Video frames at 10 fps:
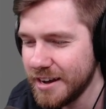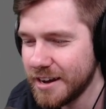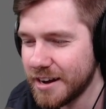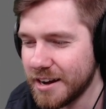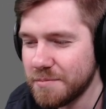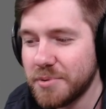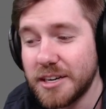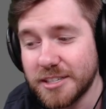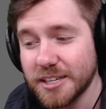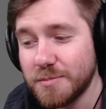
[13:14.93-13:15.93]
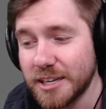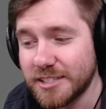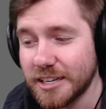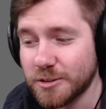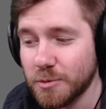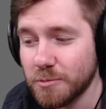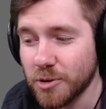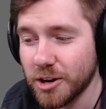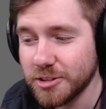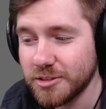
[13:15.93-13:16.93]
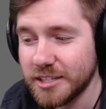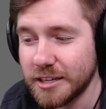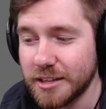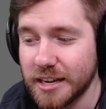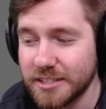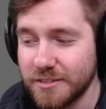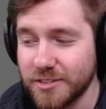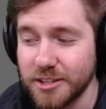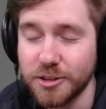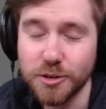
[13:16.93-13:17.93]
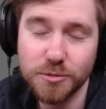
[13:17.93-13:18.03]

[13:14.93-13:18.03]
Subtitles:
But it does make sense when we're also seeing the ST-52,